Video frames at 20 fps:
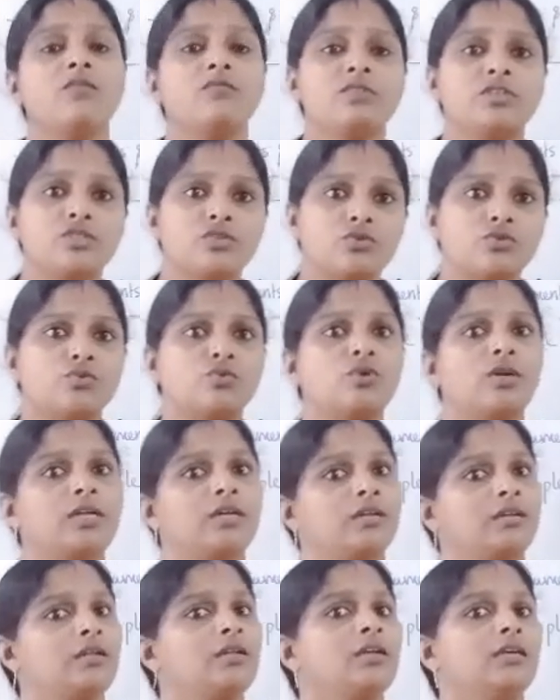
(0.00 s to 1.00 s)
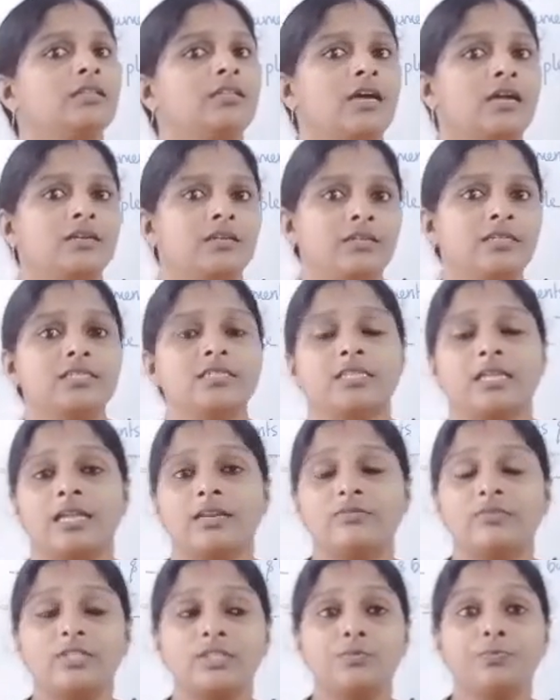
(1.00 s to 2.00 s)
which ruler that is
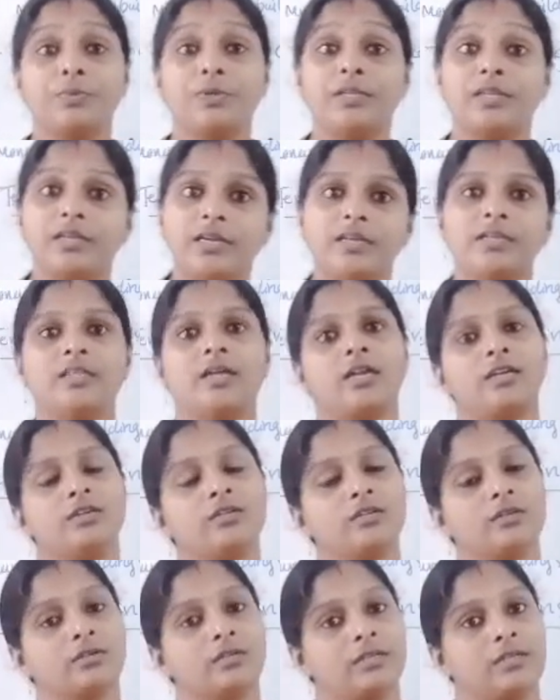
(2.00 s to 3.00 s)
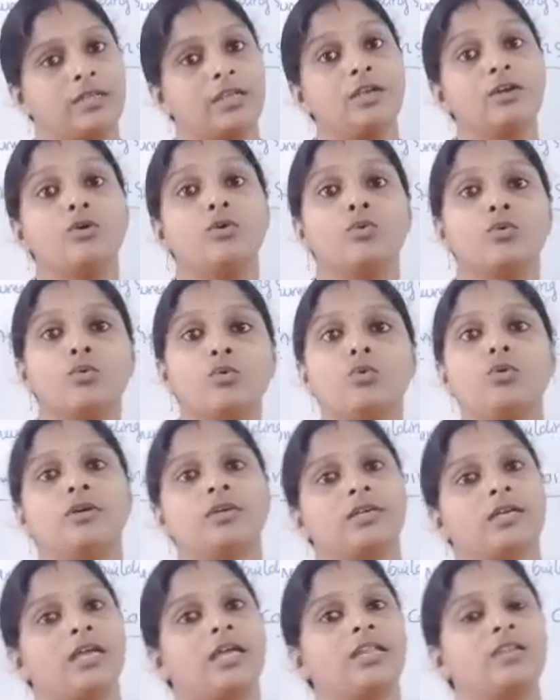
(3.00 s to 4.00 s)
and which period that king
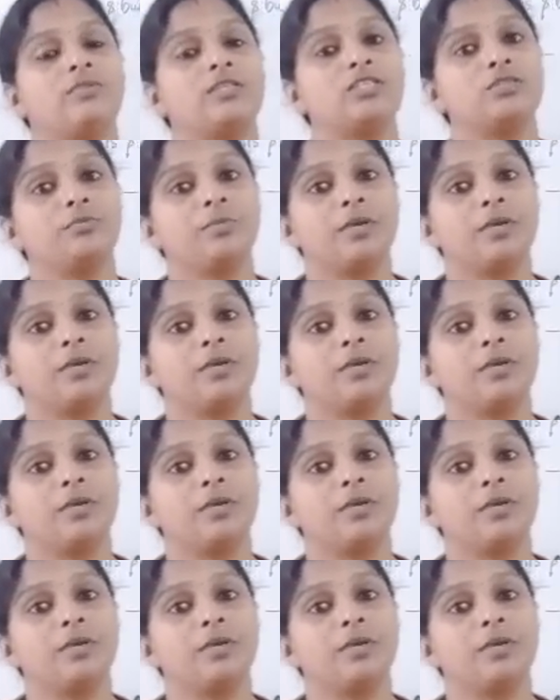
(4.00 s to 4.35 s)
ruled and which